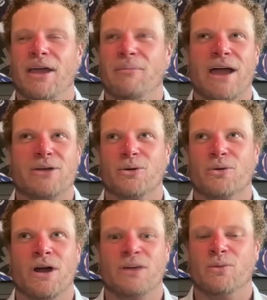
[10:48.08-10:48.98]
Michael
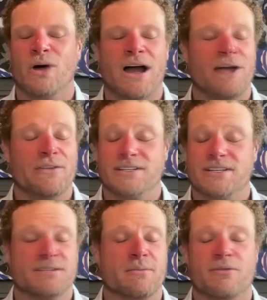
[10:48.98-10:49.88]
running wild. This
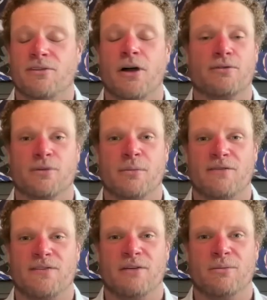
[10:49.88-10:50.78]
is far from my
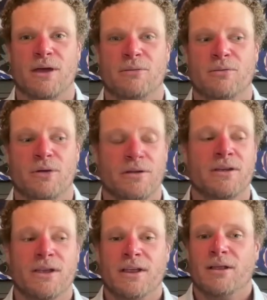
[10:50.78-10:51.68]
favorite memory, but
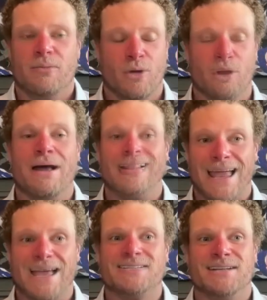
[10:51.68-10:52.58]
one of my
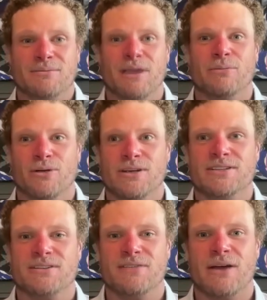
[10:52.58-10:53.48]
lasting
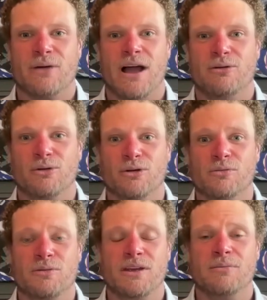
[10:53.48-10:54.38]
memories of that rivalry
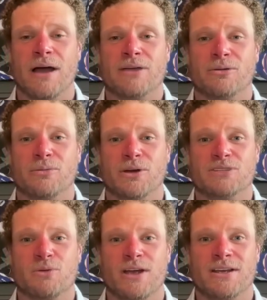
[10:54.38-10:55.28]
would be Michael Bush
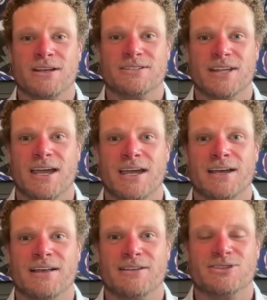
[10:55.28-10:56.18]
breaking his
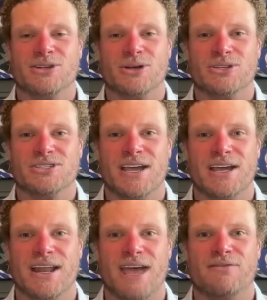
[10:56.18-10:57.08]
leg to start the
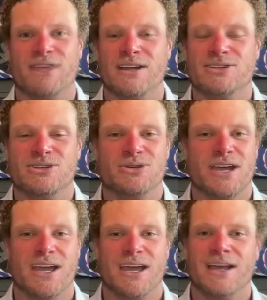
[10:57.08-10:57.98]
second half against
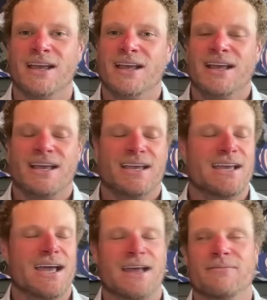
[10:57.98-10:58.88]
UK. He
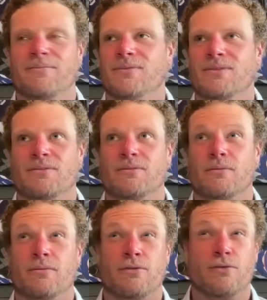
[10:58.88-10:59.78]
had
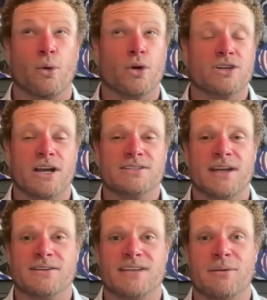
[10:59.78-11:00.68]
4
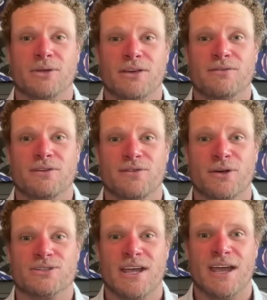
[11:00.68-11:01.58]
touchdowns, I believe, in the
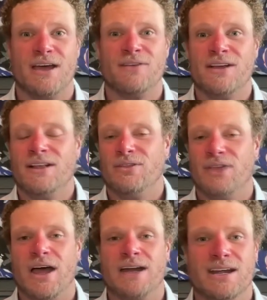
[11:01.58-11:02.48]
first half.
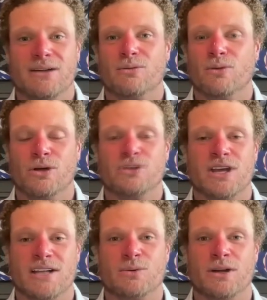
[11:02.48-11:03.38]
Thought he real
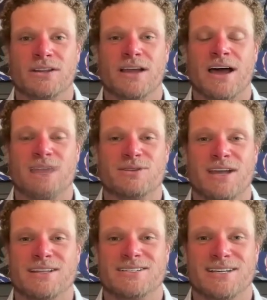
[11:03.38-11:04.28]
chance of winning the Heisman
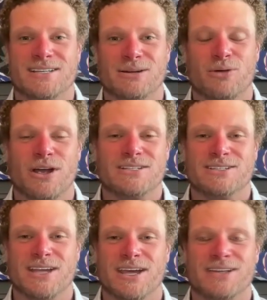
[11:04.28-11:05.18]
that season and breaks his
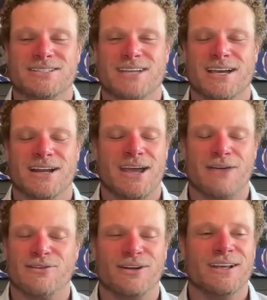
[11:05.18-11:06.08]
leg in the second
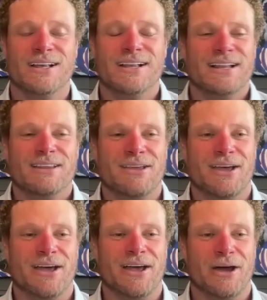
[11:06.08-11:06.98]
half. And
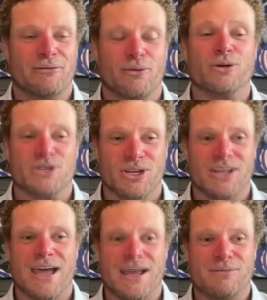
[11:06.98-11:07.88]
unfortunately,
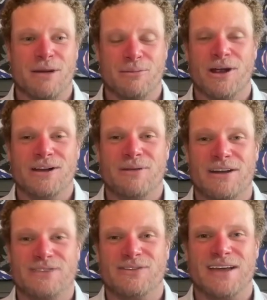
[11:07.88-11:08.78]
that hit my brain about
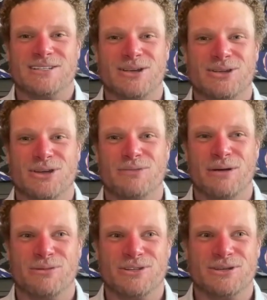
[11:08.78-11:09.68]
as fast as all the good
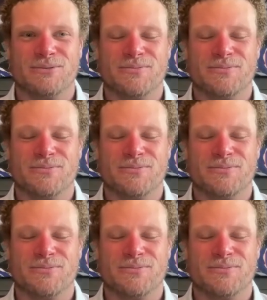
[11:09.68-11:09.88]
memories do.